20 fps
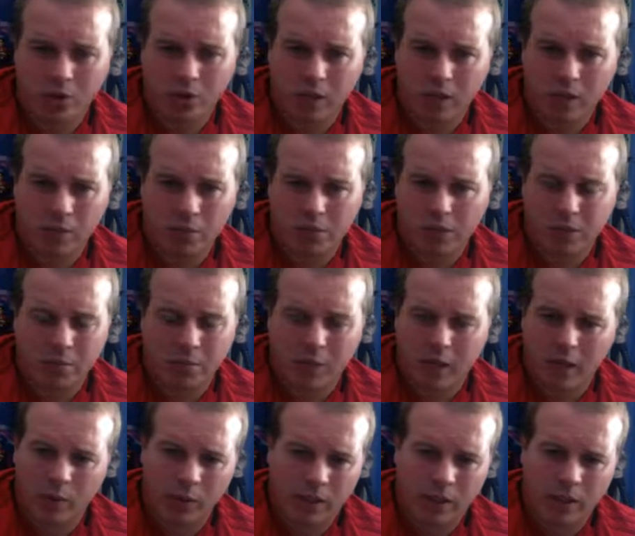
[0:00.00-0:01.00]
They won't sit
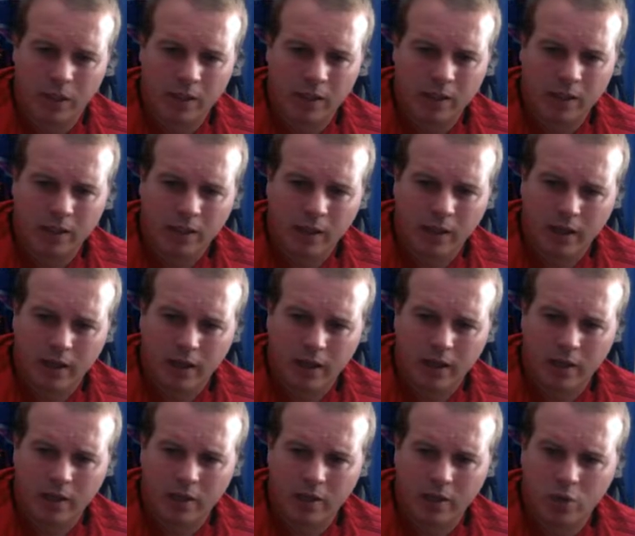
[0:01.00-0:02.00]
back with
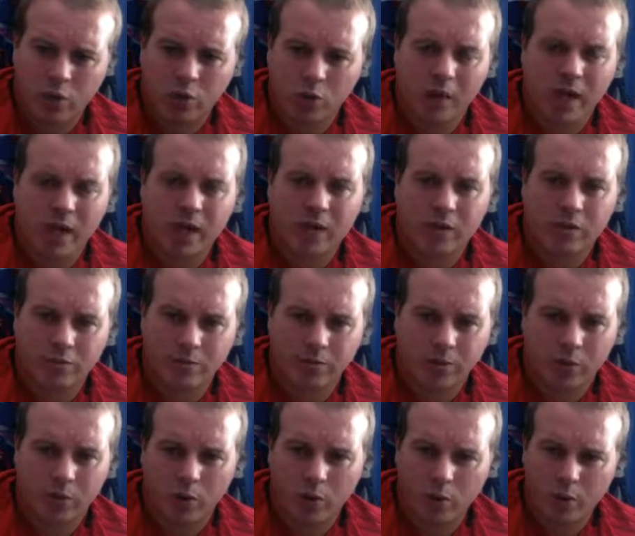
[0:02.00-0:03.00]
a 2 banks of
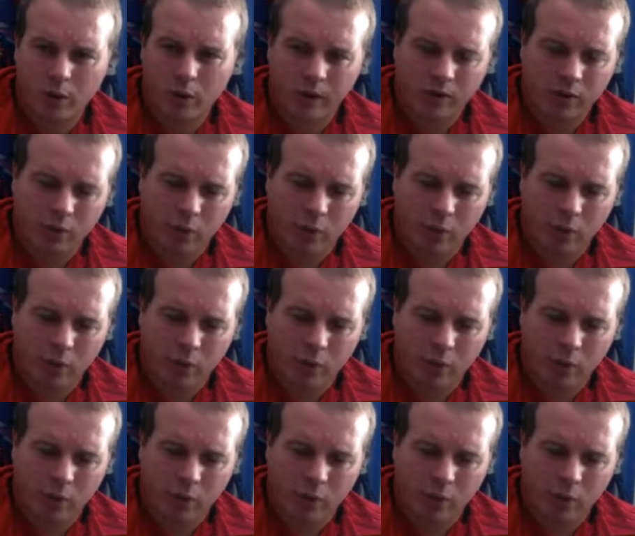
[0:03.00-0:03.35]
4. We have to